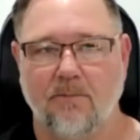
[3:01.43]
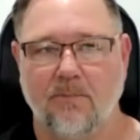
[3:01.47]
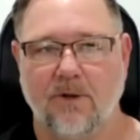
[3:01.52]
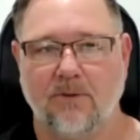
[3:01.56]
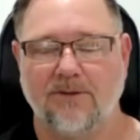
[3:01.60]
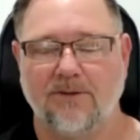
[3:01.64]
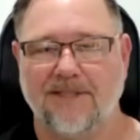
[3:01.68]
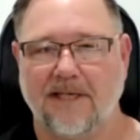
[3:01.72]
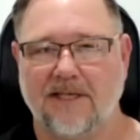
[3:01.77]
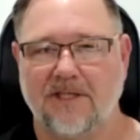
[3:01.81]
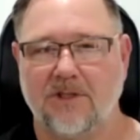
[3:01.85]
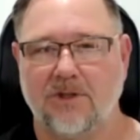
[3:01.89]
but it
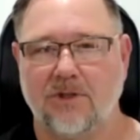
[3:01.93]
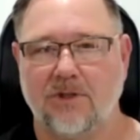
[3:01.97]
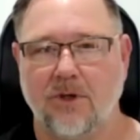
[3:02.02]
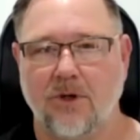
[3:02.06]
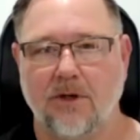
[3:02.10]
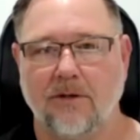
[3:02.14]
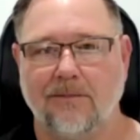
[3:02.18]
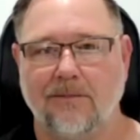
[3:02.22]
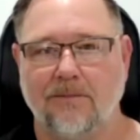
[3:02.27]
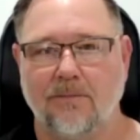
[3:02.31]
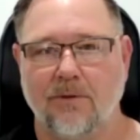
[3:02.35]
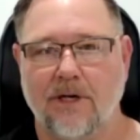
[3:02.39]
was
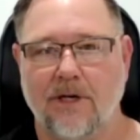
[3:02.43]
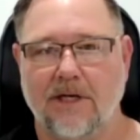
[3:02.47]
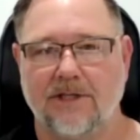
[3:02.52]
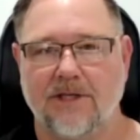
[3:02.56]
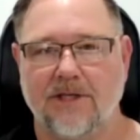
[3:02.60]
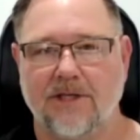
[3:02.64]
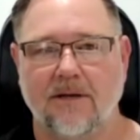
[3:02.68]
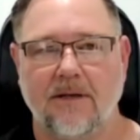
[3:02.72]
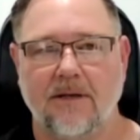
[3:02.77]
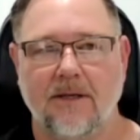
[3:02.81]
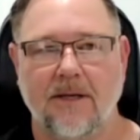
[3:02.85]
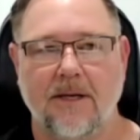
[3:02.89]
external
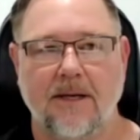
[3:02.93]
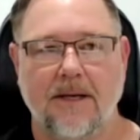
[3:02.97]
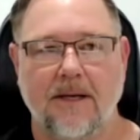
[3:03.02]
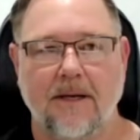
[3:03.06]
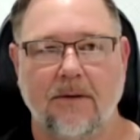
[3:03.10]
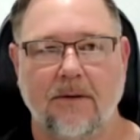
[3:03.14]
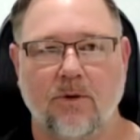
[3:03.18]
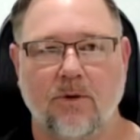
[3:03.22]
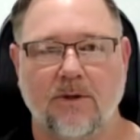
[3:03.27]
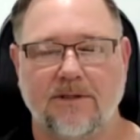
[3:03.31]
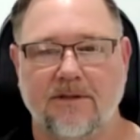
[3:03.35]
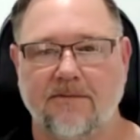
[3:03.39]
pressure,
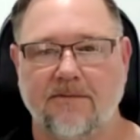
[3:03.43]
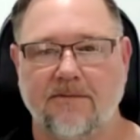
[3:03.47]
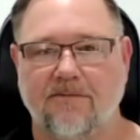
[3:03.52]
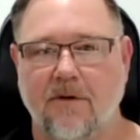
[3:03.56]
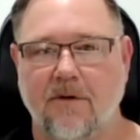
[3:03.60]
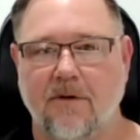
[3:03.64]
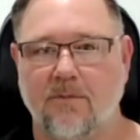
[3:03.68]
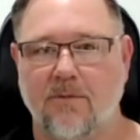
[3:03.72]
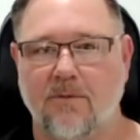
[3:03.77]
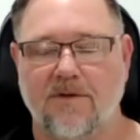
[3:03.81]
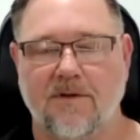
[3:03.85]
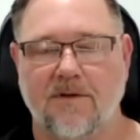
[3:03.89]
it wasn't
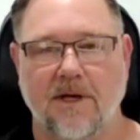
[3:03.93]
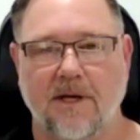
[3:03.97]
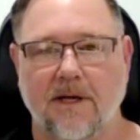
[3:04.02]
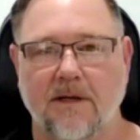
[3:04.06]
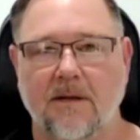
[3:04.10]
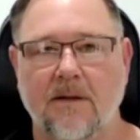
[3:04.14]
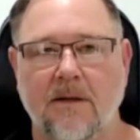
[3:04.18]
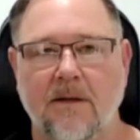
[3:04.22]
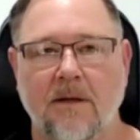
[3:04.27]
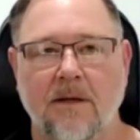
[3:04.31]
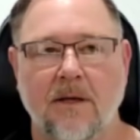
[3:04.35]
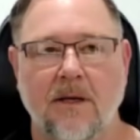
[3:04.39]
from
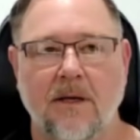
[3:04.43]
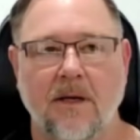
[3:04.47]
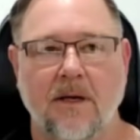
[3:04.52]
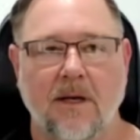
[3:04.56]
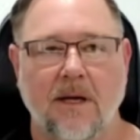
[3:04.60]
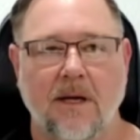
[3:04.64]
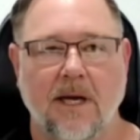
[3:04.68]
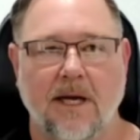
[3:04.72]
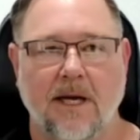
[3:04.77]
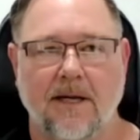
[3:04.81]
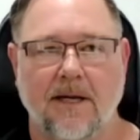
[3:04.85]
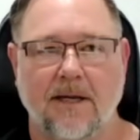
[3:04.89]
within,
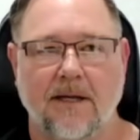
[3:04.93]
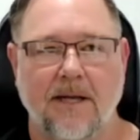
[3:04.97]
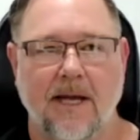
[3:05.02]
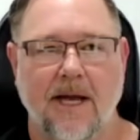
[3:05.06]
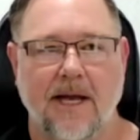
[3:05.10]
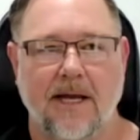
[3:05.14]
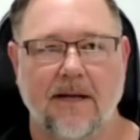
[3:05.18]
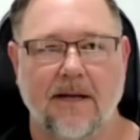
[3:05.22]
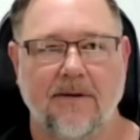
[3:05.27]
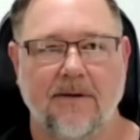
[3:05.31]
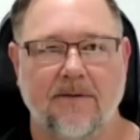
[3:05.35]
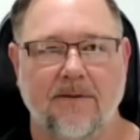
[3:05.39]

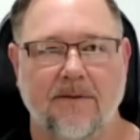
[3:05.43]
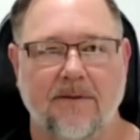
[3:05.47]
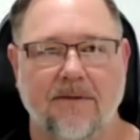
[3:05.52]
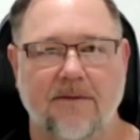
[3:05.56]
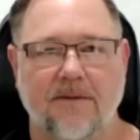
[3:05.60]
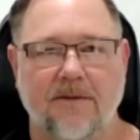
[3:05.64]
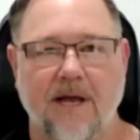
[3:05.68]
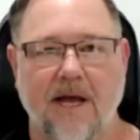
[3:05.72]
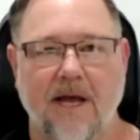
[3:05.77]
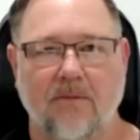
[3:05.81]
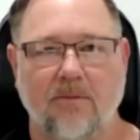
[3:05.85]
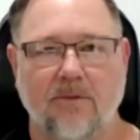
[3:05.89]
and
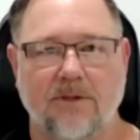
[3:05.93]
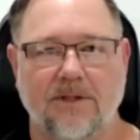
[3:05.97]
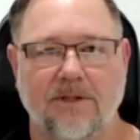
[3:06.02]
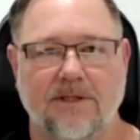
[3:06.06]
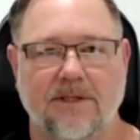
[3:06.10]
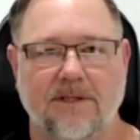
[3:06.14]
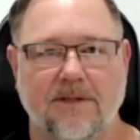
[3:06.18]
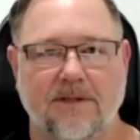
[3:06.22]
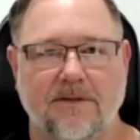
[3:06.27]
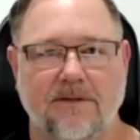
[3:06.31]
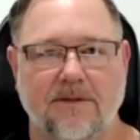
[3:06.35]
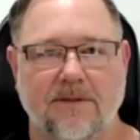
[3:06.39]
that
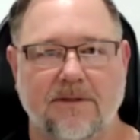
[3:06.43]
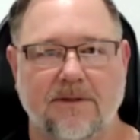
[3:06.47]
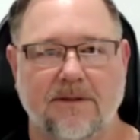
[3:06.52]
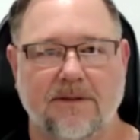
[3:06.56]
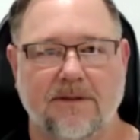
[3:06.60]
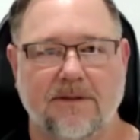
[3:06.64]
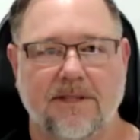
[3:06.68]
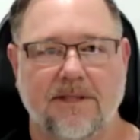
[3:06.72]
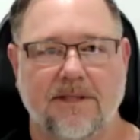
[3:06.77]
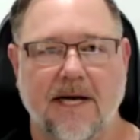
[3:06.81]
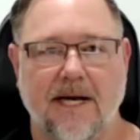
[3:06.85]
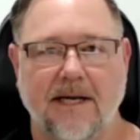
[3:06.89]
was
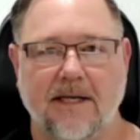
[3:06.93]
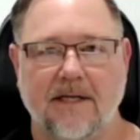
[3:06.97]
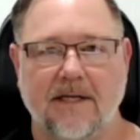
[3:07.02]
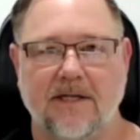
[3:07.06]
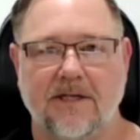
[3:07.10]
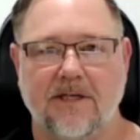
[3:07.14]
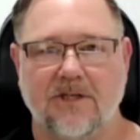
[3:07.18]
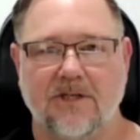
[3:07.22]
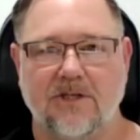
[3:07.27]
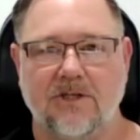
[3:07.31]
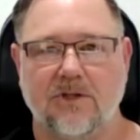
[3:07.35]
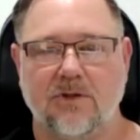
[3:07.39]
starting
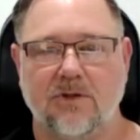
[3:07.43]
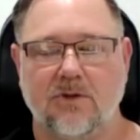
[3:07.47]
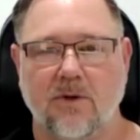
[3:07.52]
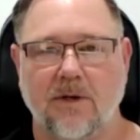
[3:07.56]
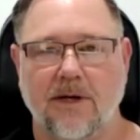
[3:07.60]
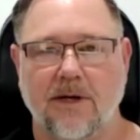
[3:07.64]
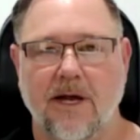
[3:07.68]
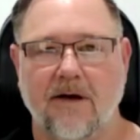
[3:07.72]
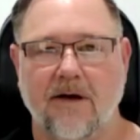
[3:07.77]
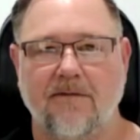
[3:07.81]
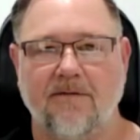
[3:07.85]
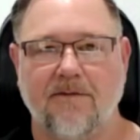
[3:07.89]
to
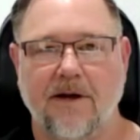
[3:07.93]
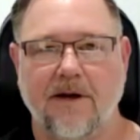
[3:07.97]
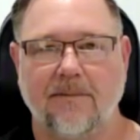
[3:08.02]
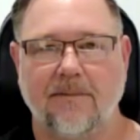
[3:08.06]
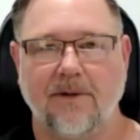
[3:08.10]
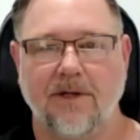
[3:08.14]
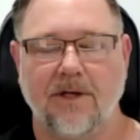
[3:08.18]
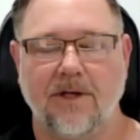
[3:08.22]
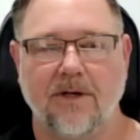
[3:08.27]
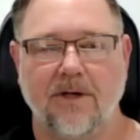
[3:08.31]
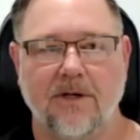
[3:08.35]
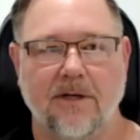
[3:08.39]
destroy our
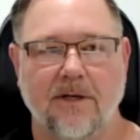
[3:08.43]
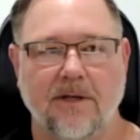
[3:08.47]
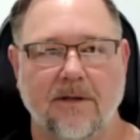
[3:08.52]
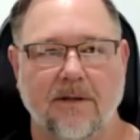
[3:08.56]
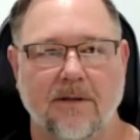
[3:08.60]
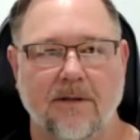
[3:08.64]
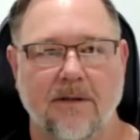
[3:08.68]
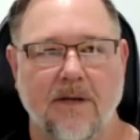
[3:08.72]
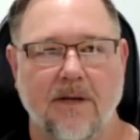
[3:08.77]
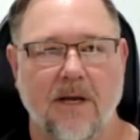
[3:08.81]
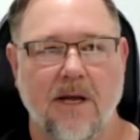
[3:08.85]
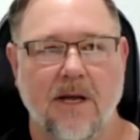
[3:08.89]
family unit.
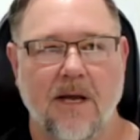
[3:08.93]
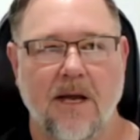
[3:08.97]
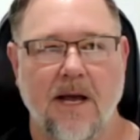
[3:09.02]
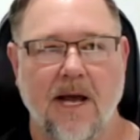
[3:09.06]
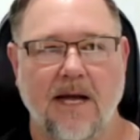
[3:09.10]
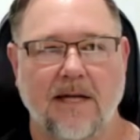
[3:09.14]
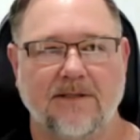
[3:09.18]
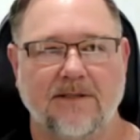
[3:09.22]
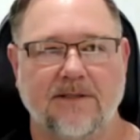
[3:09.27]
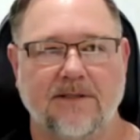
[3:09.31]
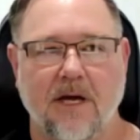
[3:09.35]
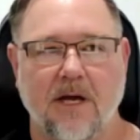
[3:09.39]

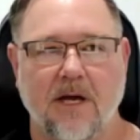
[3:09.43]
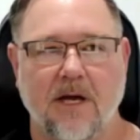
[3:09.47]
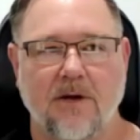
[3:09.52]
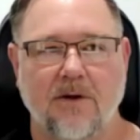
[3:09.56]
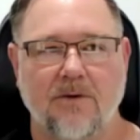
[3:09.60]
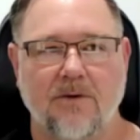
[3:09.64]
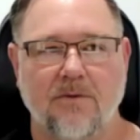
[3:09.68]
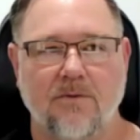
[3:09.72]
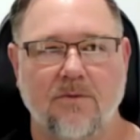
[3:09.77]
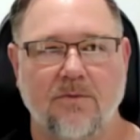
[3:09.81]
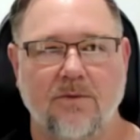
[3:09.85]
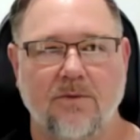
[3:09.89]
And
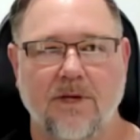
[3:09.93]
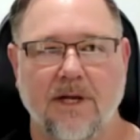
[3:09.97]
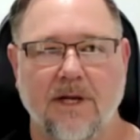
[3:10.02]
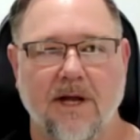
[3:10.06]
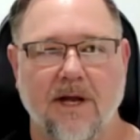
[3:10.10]
so,